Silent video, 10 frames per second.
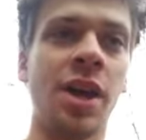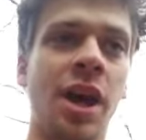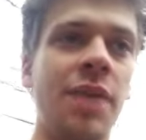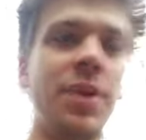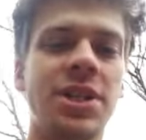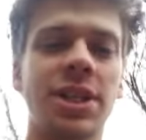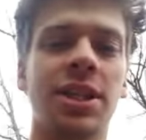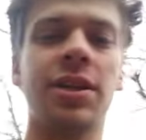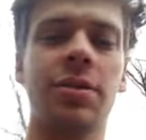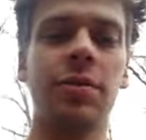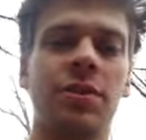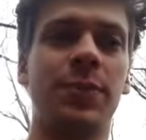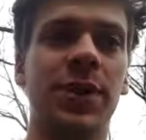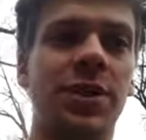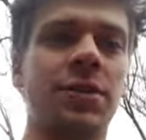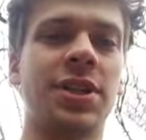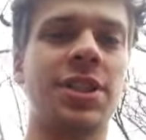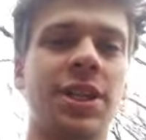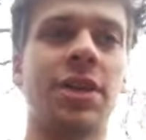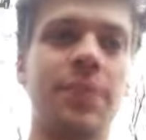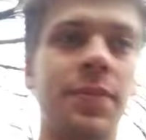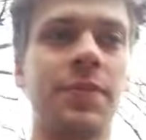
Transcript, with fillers: I'm basically going to be dressing up